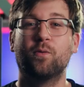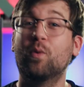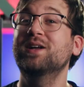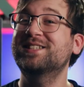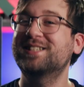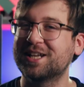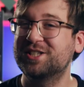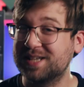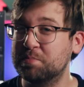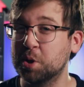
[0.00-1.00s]
One such
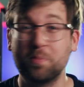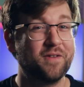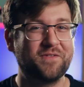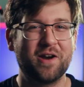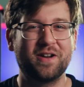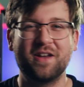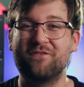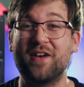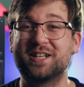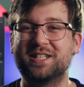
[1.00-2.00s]
simple but very
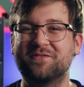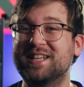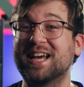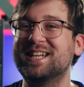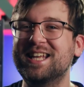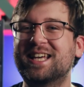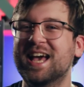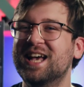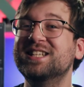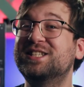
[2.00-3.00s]
effective technique
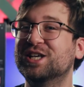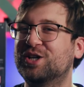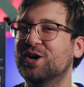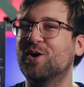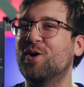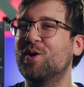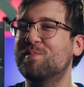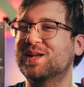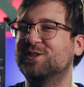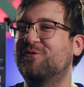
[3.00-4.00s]
is the good old
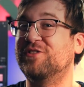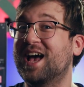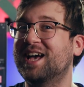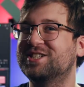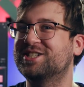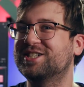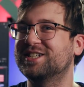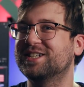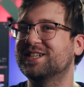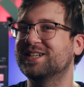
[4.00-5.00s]
muzzle flash.
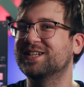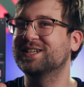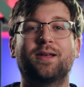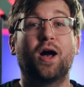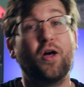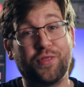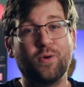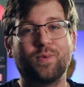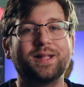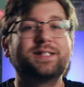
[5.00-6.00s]
Although
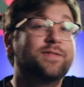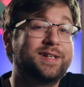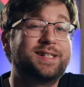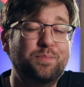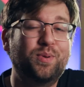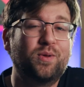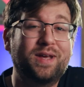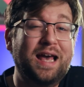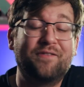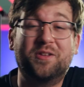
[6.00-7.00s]
relatively simple,
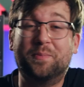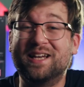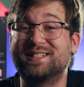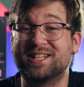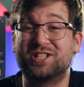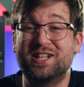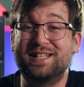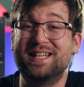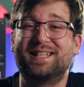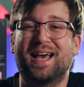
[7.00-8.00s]
we have to pay attention to
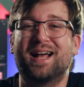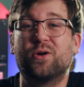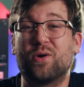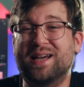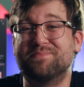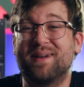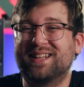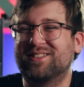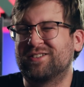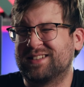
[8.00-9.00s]
detail or it
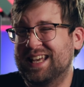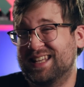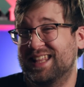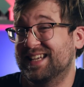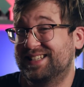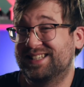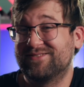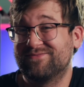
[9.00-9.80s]
might look like this.